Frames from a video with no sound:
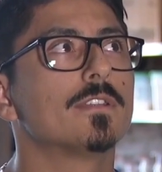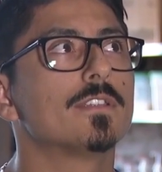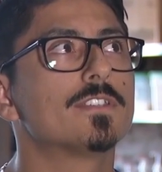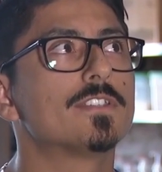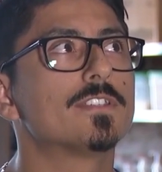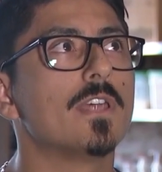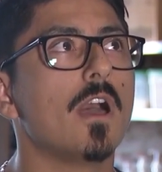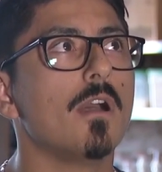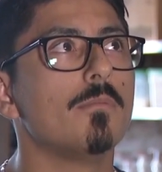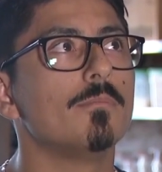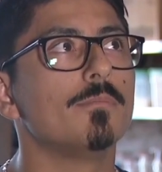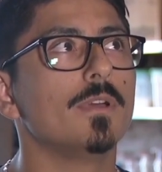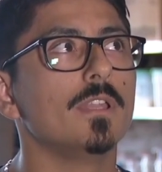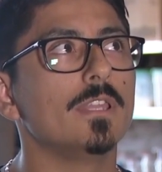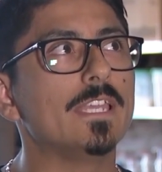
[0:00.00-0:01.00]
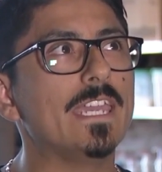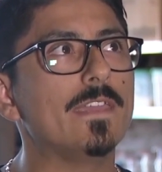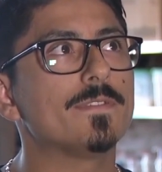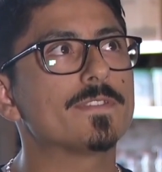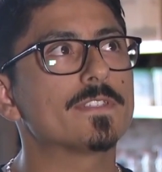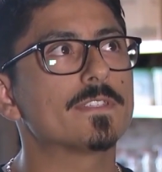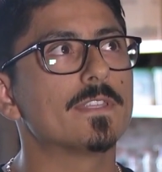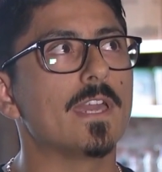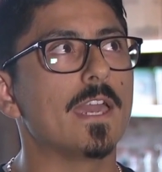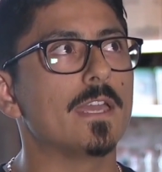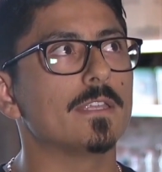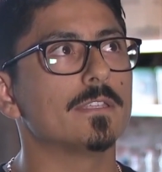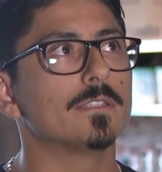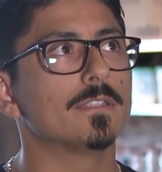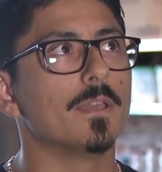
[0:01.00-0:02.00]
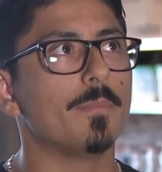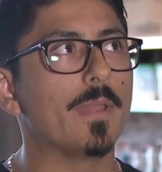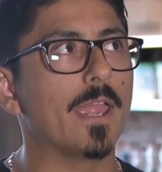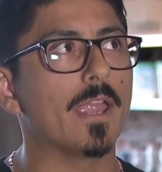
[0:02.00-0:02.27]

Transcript: Jamie Sanchez is accusing them of